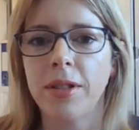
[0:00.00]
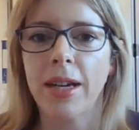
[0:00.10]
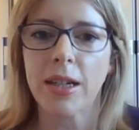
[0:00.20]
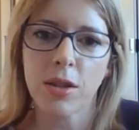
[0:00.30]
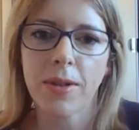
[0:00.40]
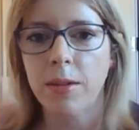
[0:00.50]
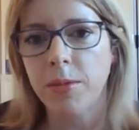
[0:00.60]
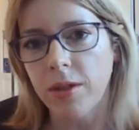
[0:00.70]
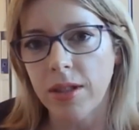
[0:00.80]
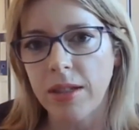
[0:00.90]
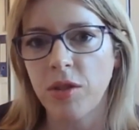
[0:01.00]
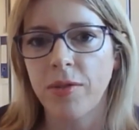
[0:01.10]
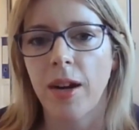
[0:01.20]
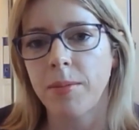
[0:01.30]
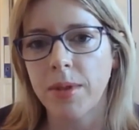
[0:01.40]
an extrovert, I'm not an
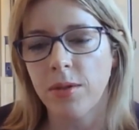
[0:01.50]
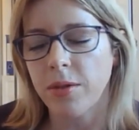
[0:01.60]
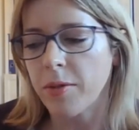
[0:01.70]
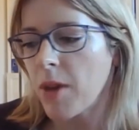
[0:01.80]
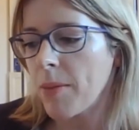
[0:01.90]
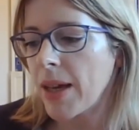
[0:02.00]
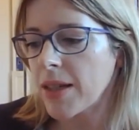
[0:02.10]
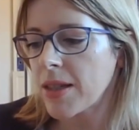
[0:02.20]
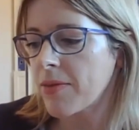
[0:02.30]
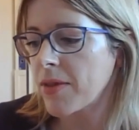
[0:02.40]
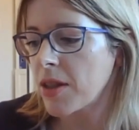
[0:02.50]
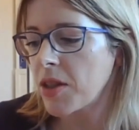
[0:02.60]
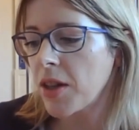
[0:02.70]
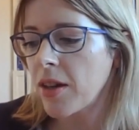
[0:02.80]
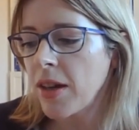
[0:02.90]
introvert, I'm sort of a mix of the
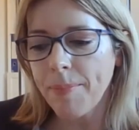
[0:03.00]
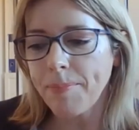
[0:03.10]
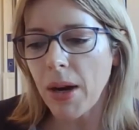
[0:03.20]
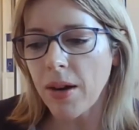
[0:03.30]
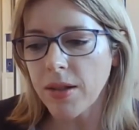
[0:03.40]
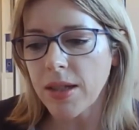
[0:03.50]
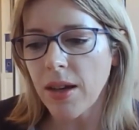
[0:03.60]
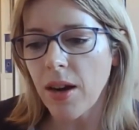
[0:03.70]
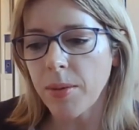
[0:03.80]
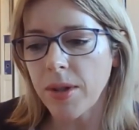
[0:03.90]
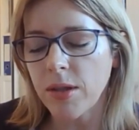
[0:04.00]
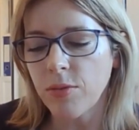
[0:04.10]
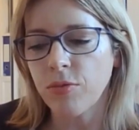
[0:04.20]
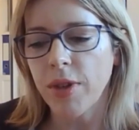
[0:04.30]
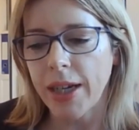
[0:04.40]
two. But I was
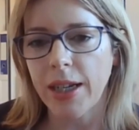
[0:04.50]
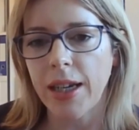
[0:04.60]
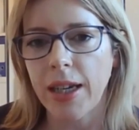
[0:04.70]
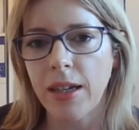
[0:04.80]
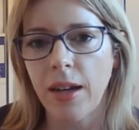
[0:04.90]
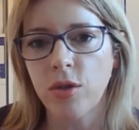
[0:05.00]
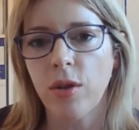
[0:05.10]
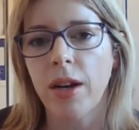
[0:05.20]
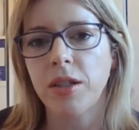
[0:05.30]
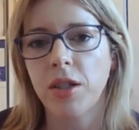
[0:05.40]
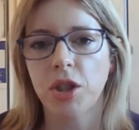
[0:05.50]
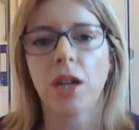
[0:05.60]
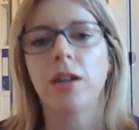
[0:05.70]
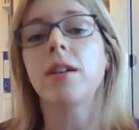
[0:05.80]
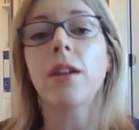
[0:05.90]
really like trying to
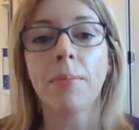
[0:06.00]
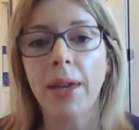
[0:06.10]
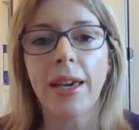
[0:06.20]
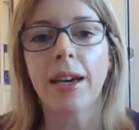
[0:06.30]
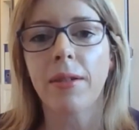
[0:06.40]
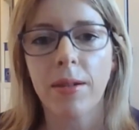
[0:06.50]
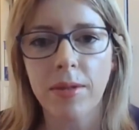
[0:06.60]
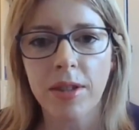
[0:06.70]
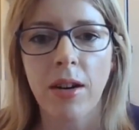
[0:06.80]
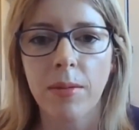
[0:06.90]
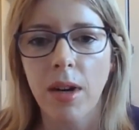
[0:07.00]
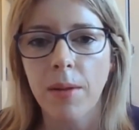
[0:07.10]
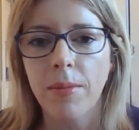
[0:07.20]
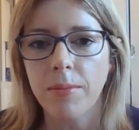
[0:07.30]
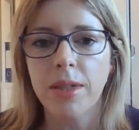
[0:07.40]
show, look, I'm here.
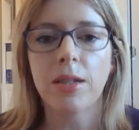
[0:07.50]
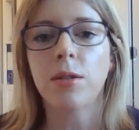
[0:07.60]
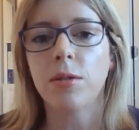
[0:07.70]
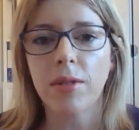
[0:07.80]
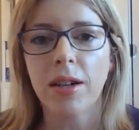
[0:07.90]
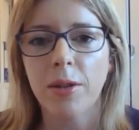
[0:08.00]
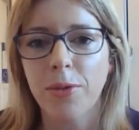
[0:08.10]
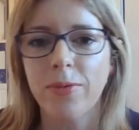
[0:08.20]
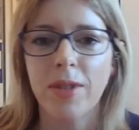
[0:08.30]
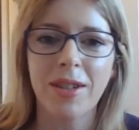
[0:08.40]
I'm still kind of